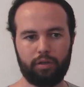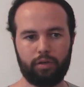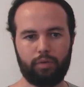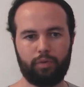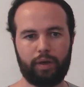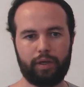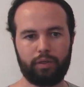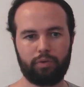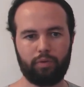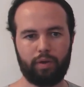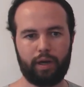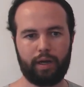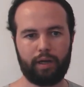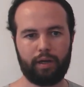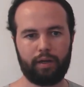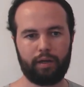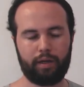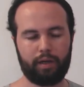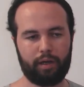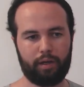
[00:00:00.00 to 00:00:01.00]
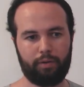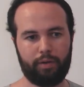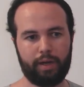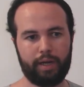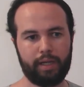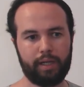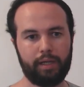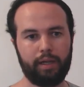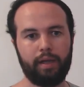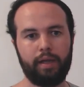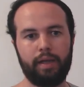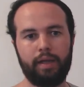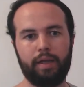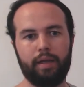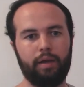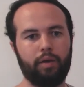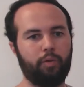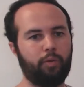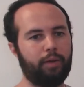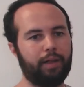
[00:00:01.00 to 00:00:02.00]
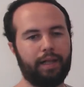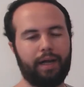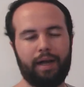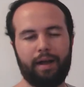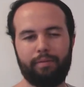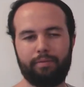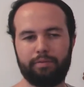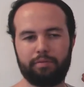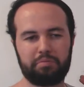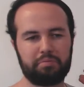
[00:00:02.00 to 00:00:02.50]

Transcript: RAID 1 array, we'll have